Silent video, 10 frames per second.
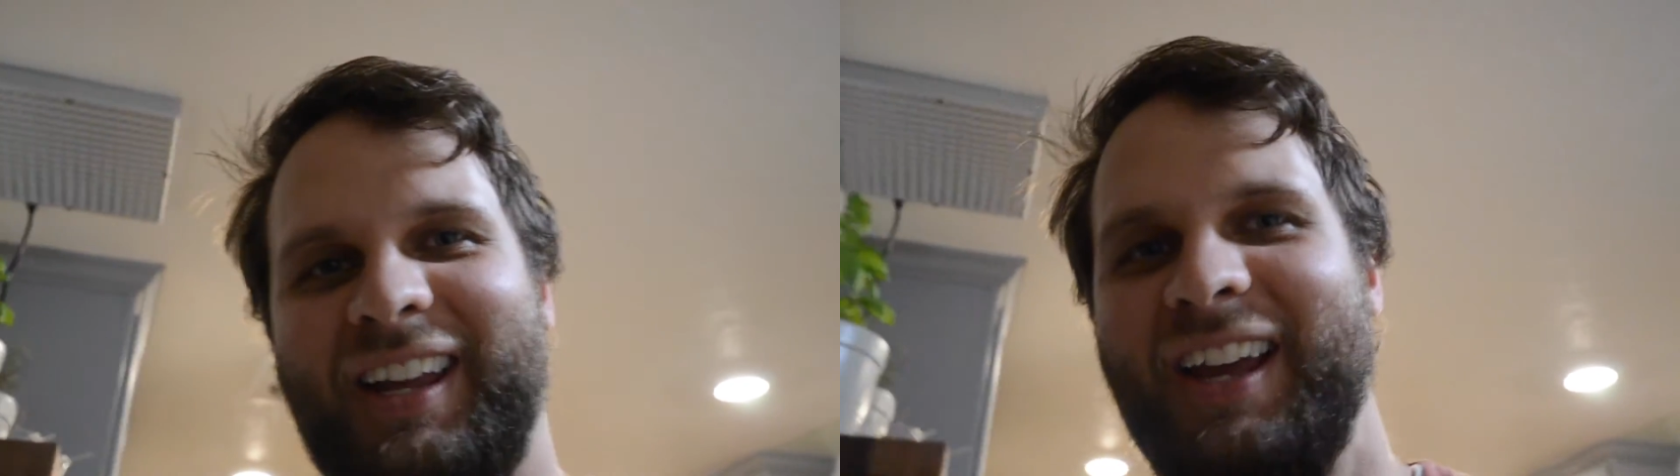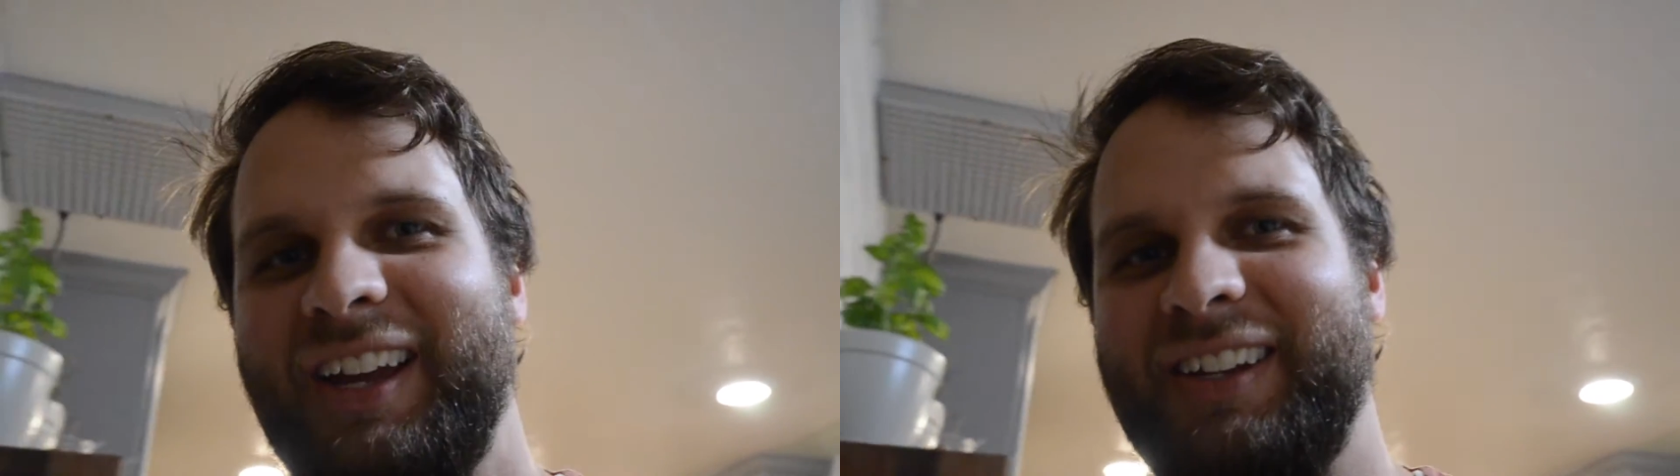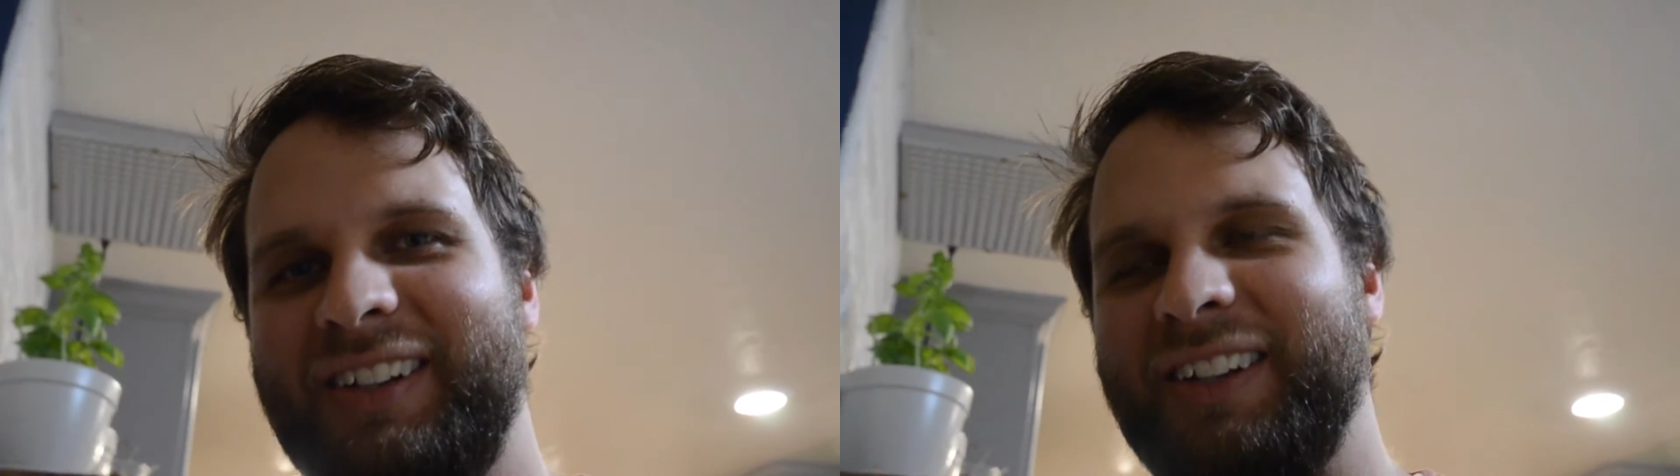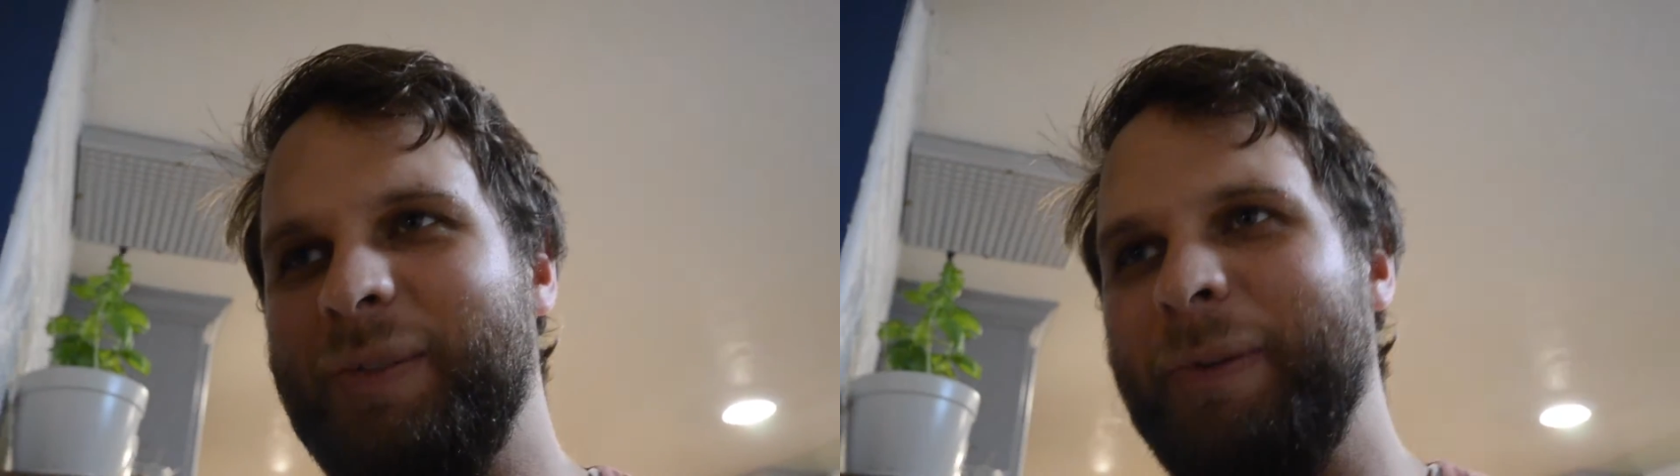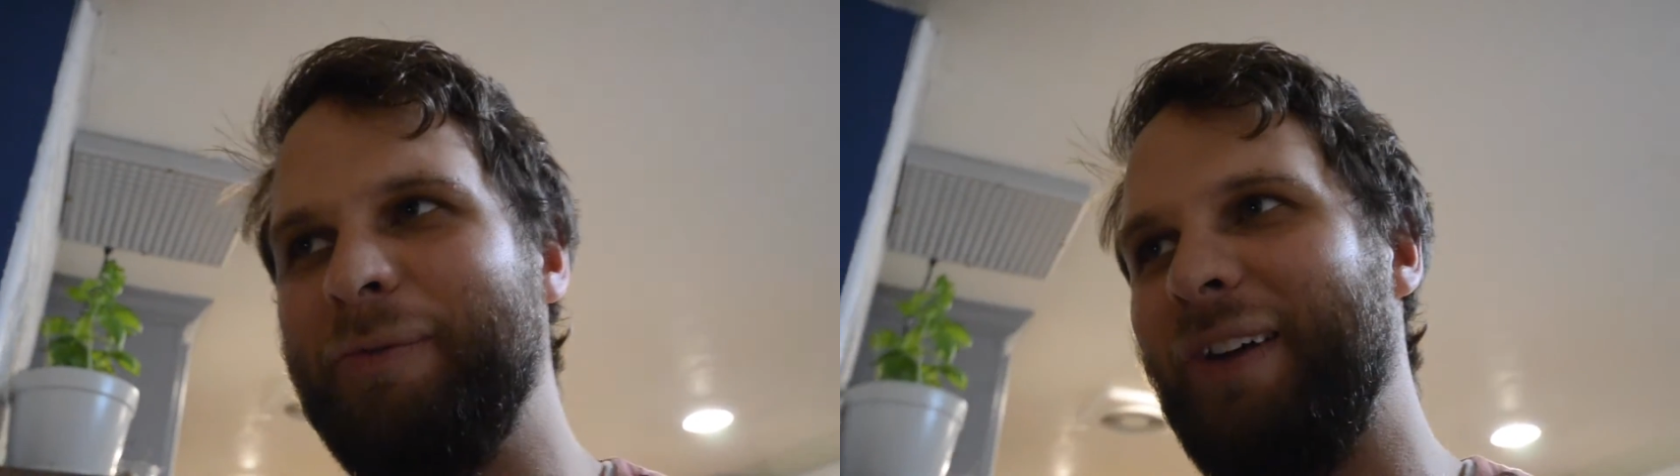and
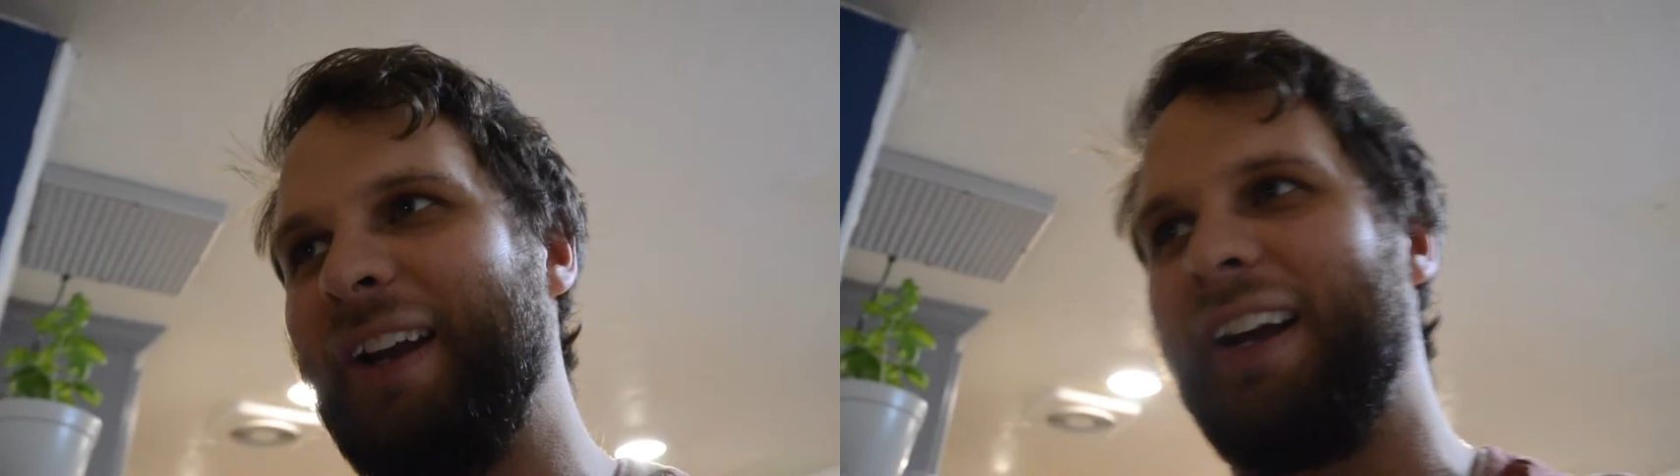it's been fun.